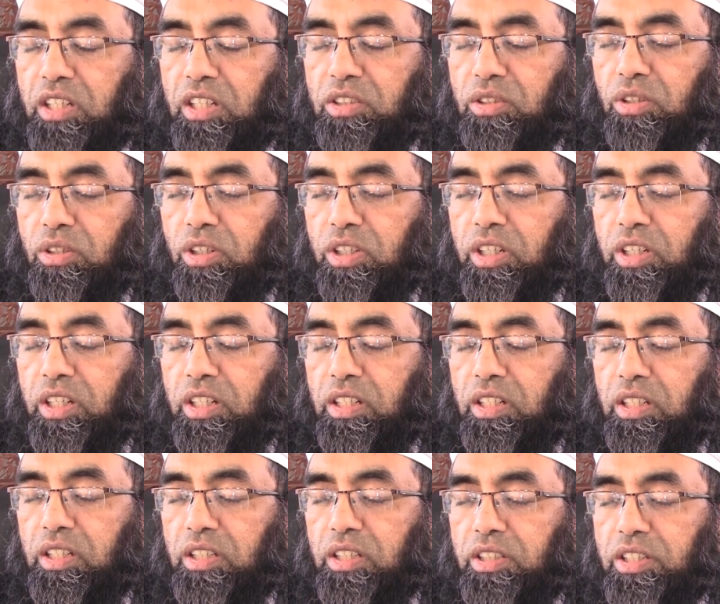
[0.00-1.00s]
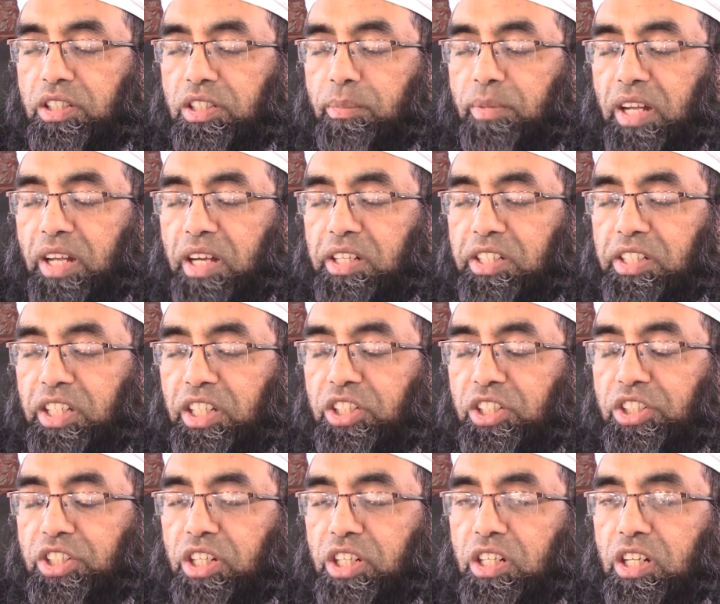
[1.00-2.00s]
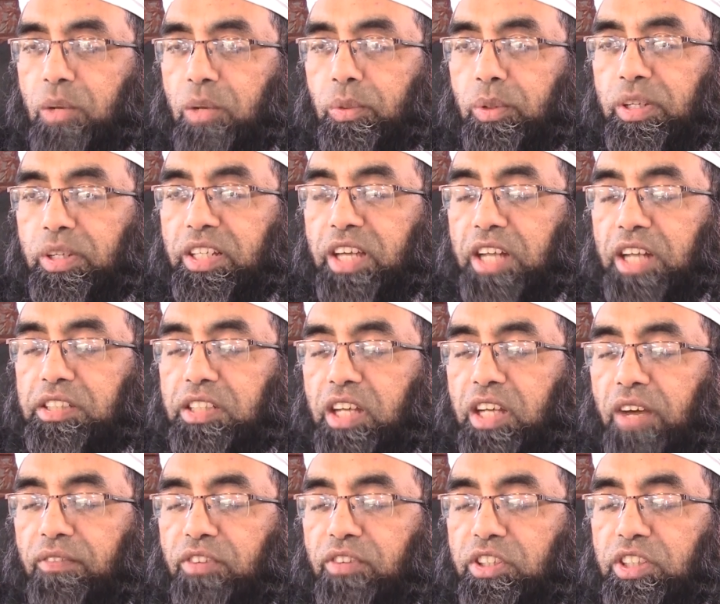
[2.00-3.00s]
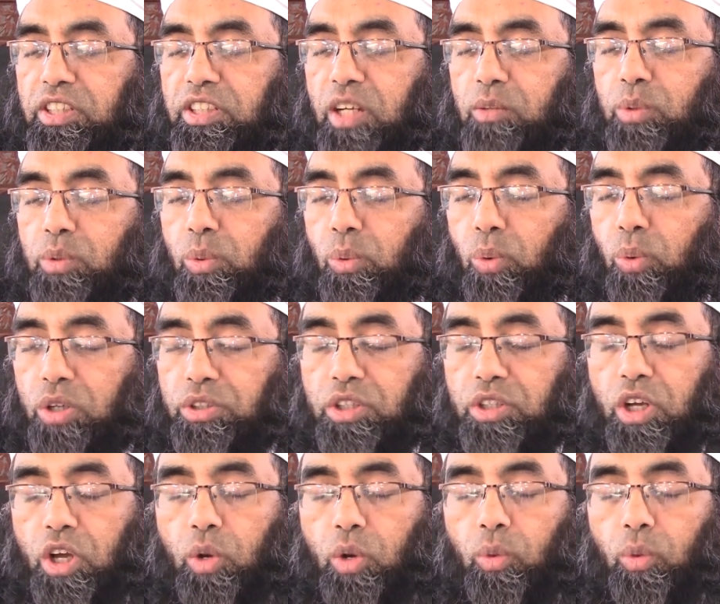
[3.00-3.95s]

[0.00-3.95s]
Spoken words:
So the similarity in Jannah, we will get everything that we will want.